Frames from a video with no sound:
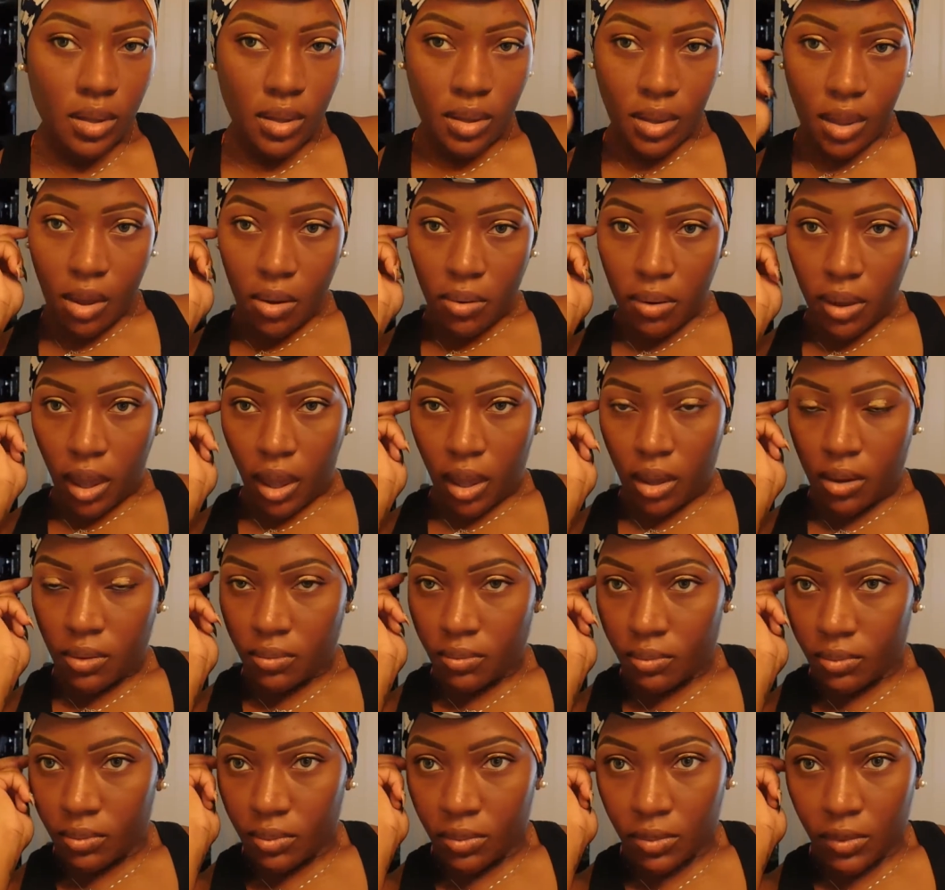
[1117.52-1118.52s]
Okay,
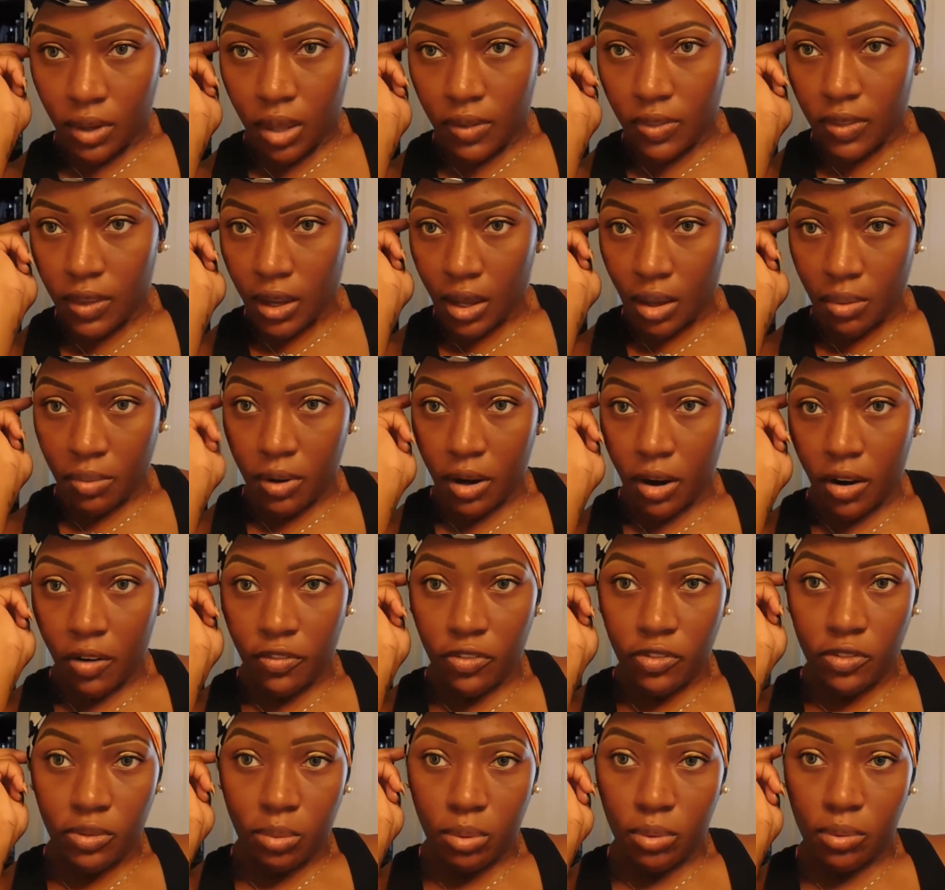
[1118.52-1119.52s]
I think I'm
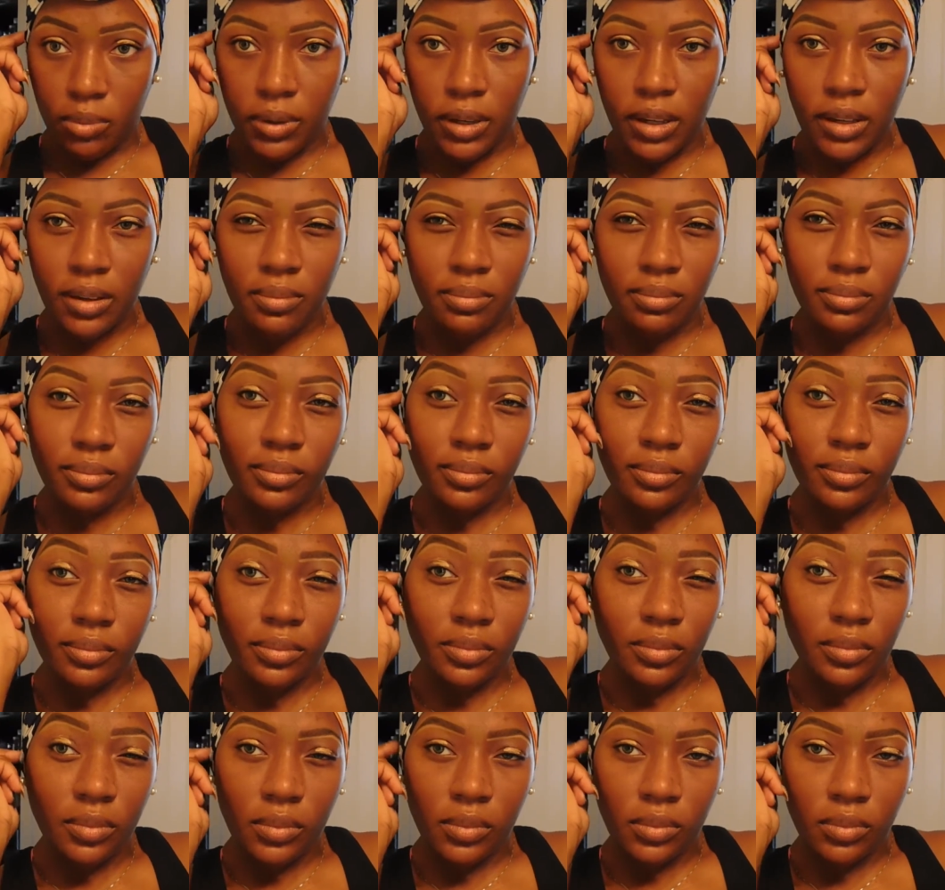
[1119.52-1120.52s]
comfortable with
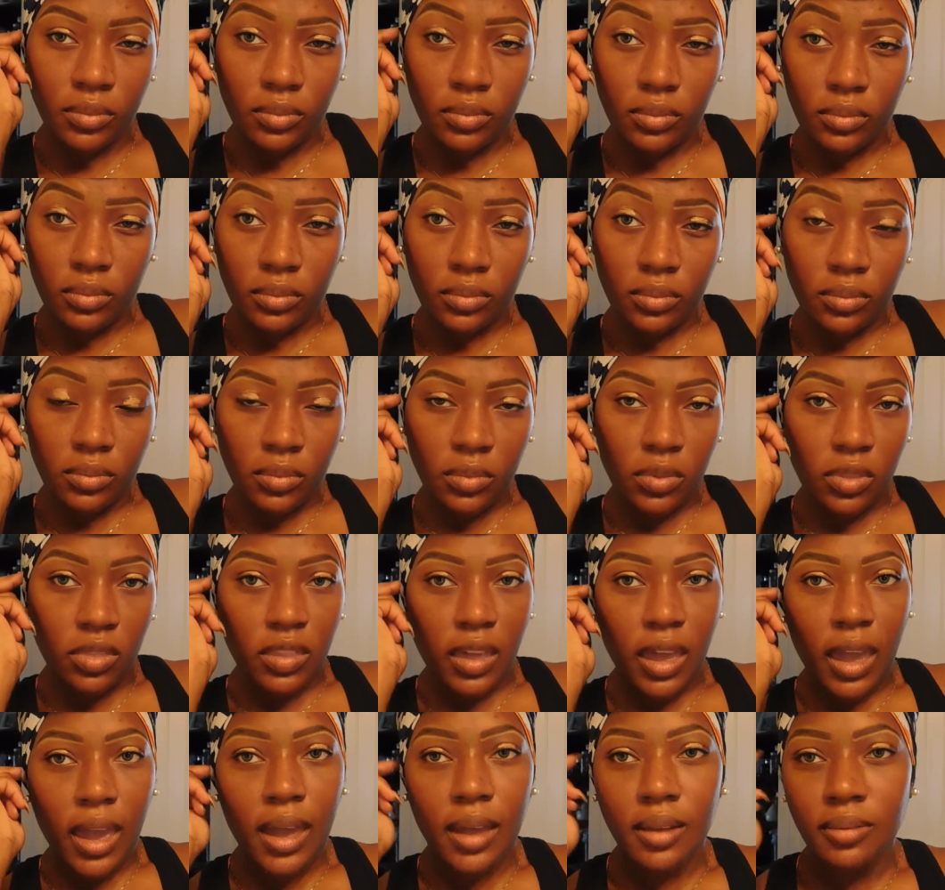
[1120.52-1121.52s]

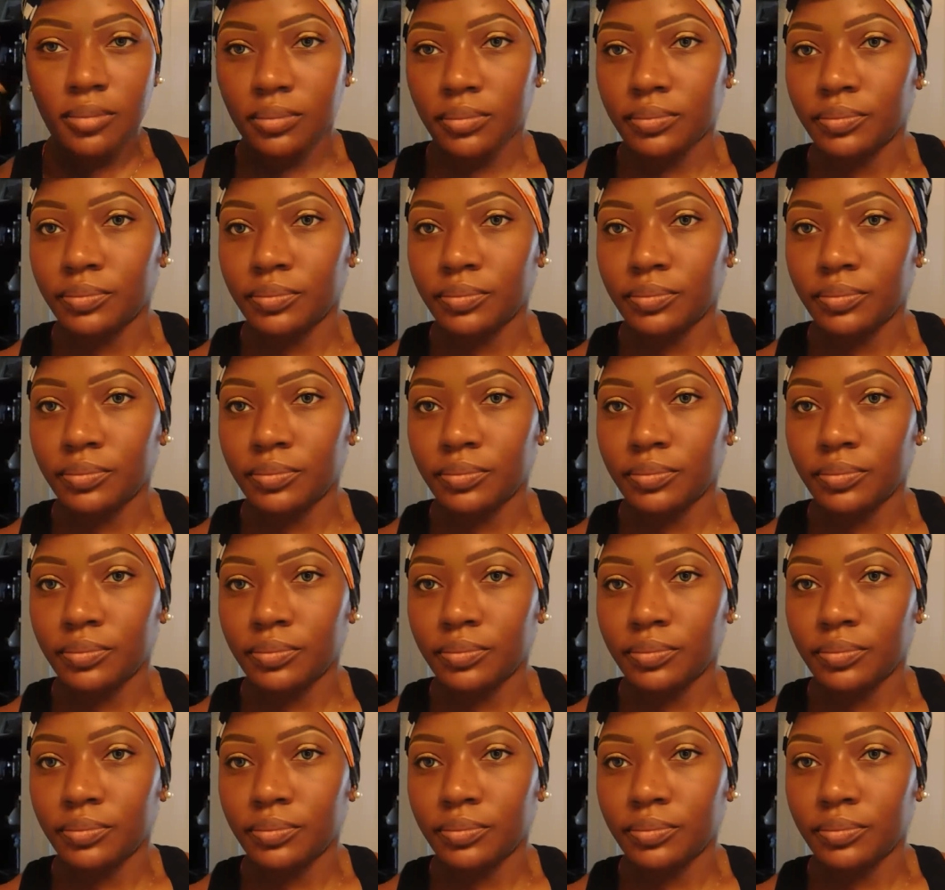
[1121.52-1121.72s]
that.